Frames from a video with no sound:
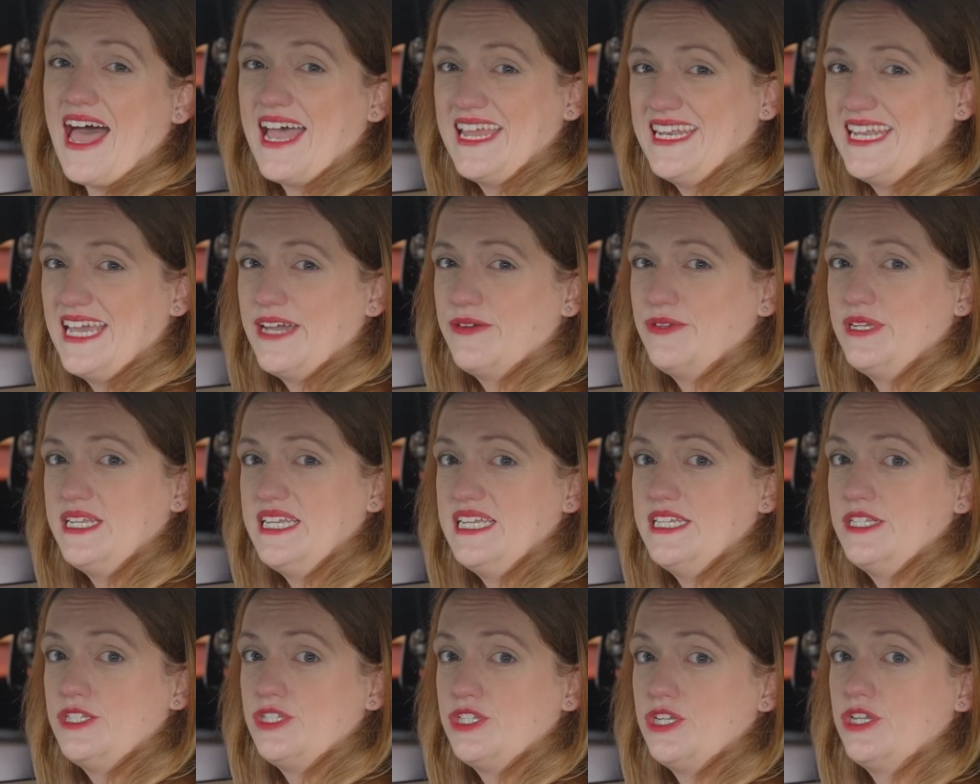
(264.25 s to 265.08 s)
I now
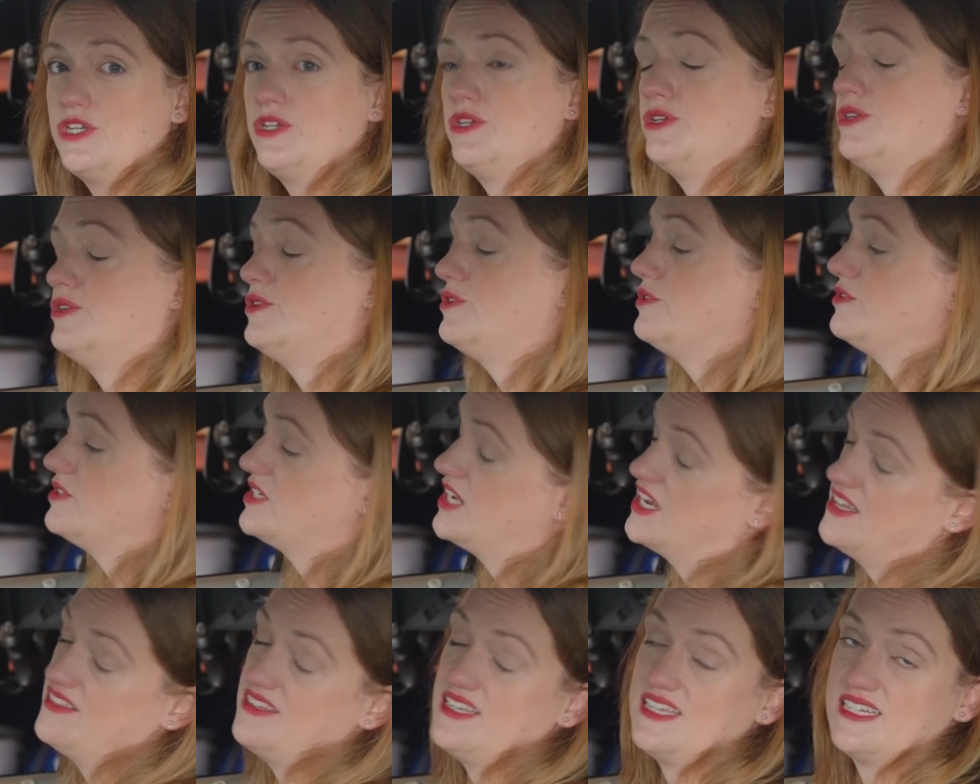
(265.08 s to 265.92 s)
need to
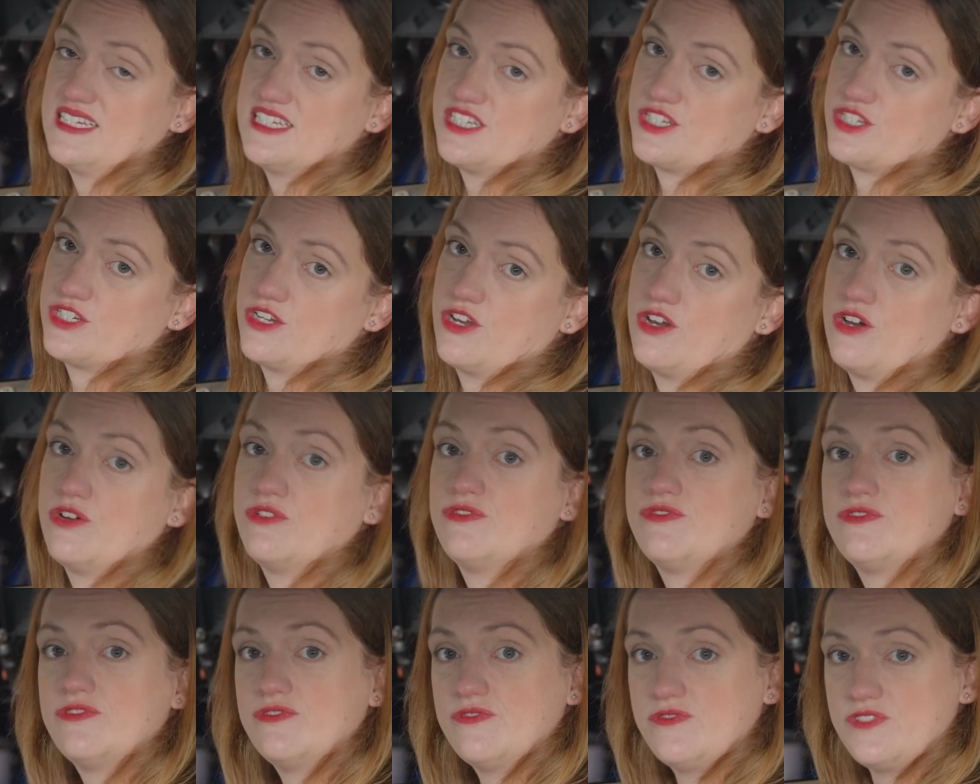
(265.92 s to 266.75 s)
turn the ignition off,
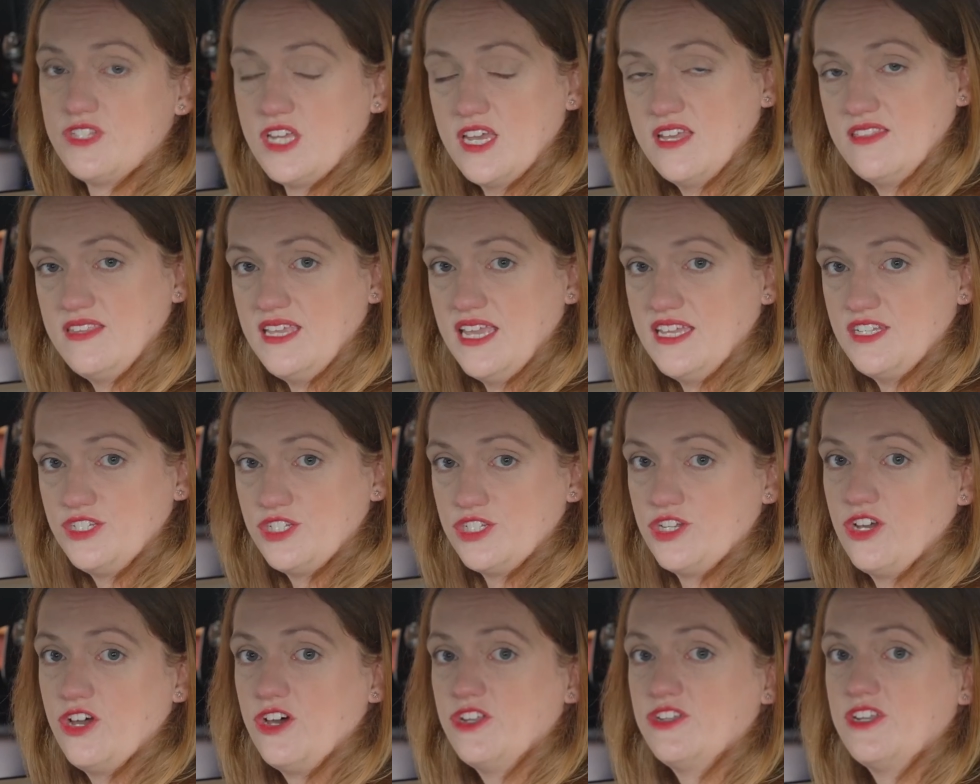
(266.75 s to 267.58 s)
turn the engine
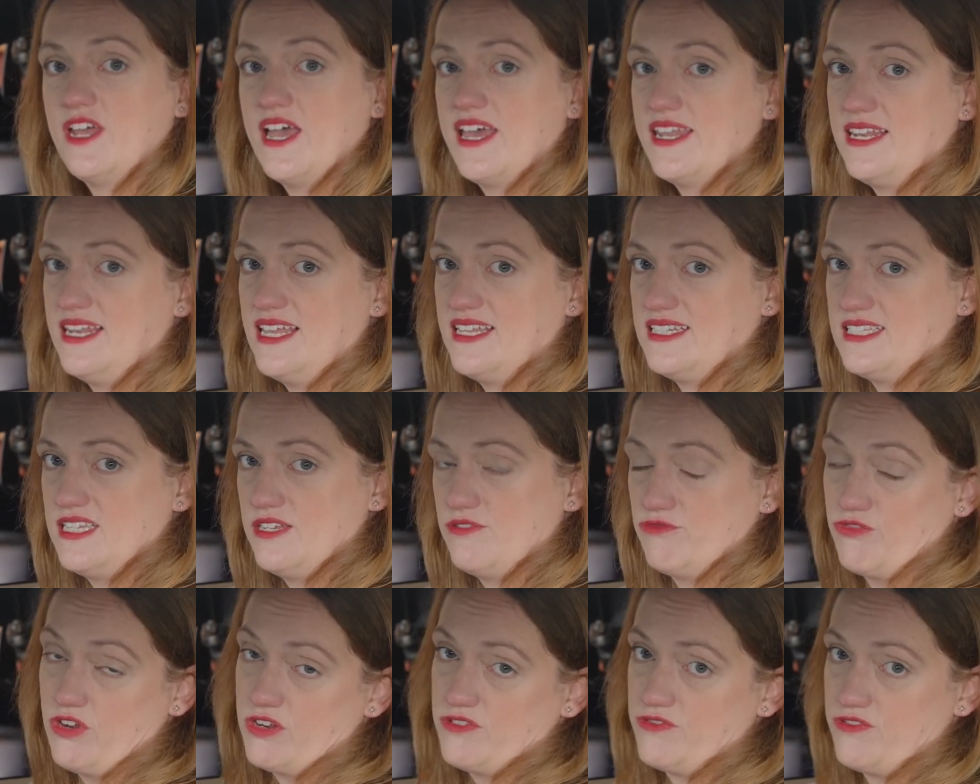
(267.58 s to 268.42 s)
on and let it
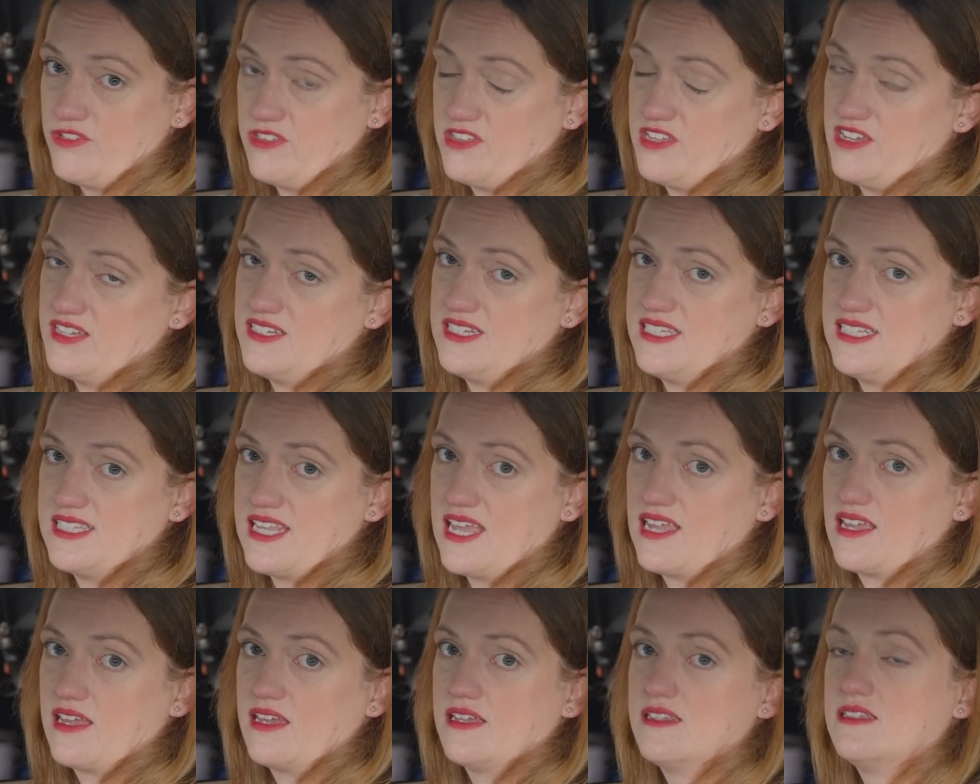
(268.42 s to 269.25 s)
run for 30
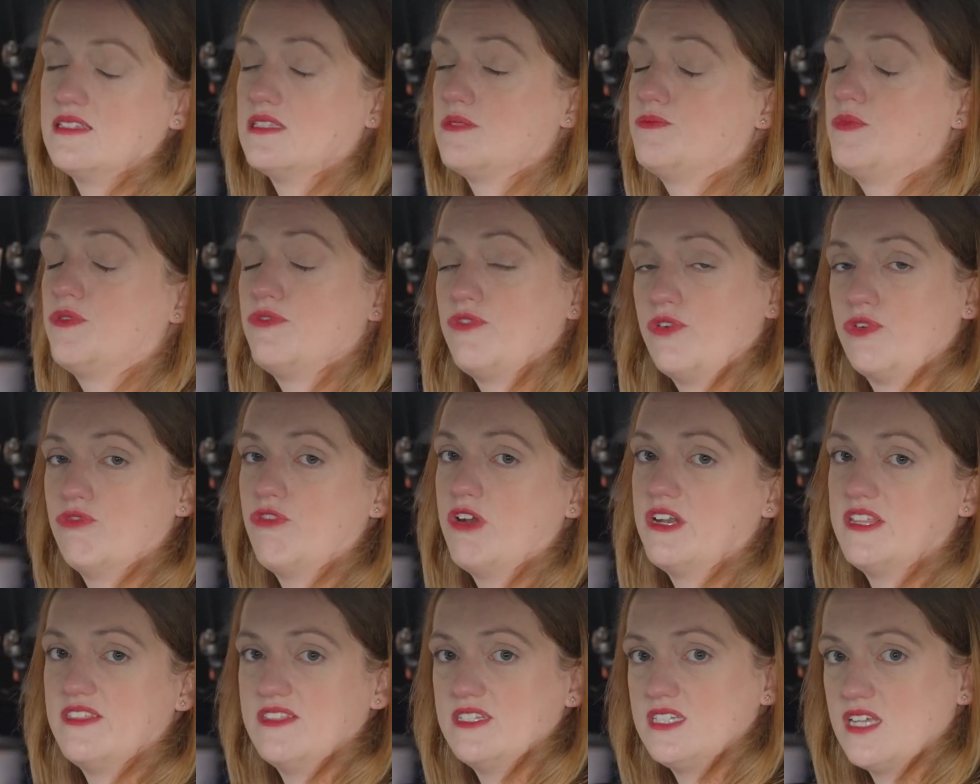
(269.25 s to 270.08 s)
seconds before
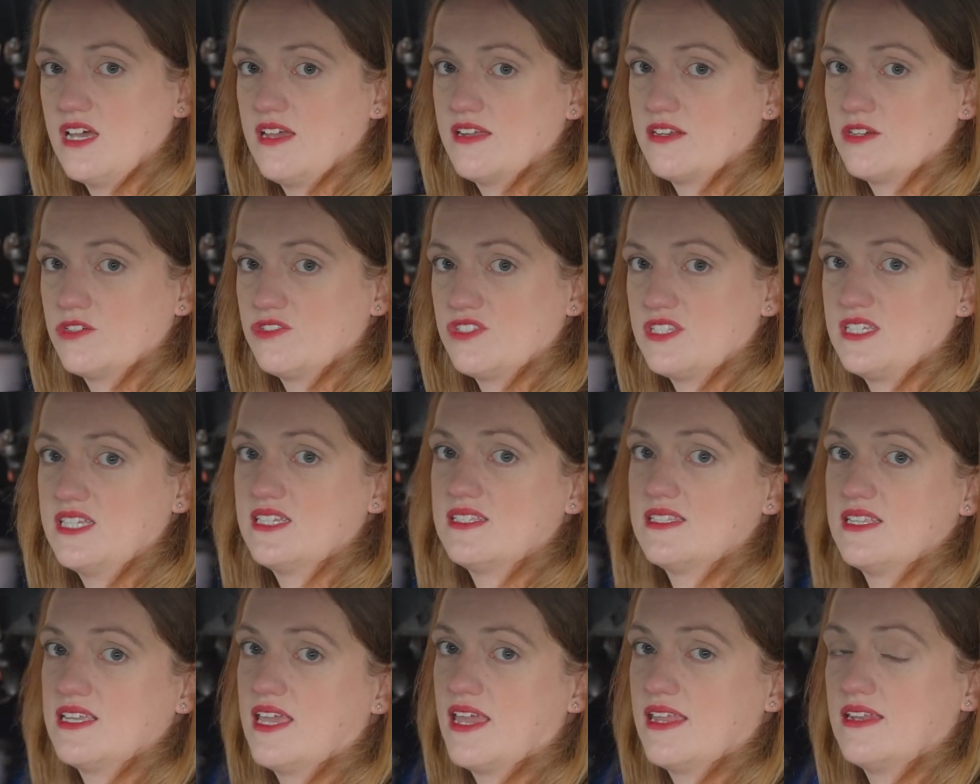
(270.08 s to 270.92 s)
running the diagnostics
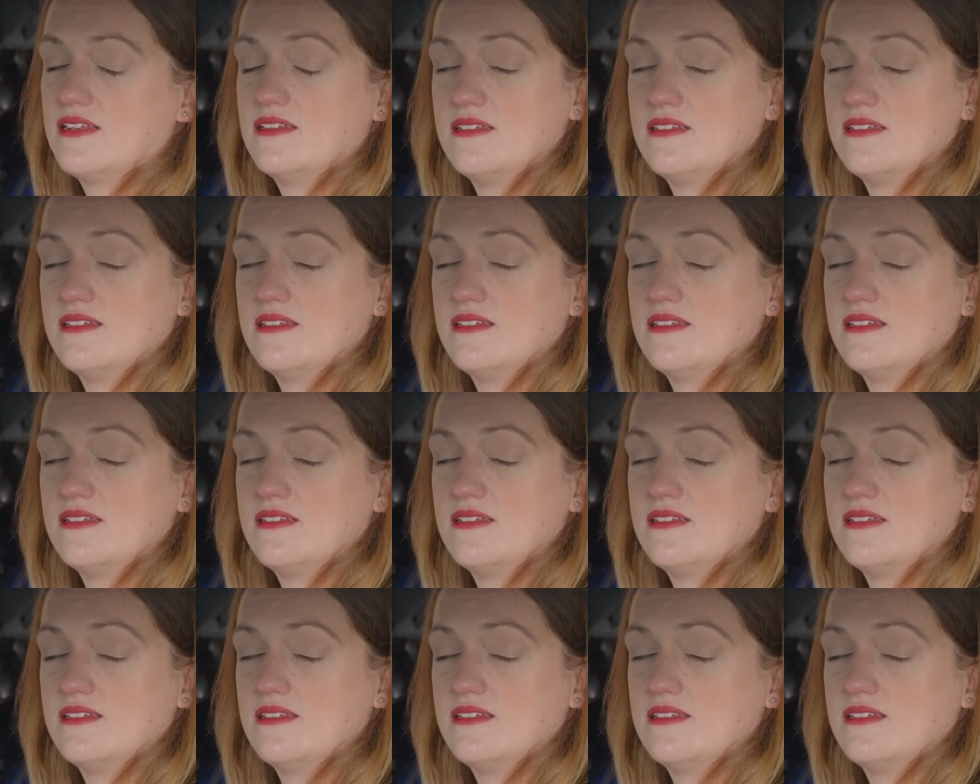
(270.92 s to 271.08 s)
again.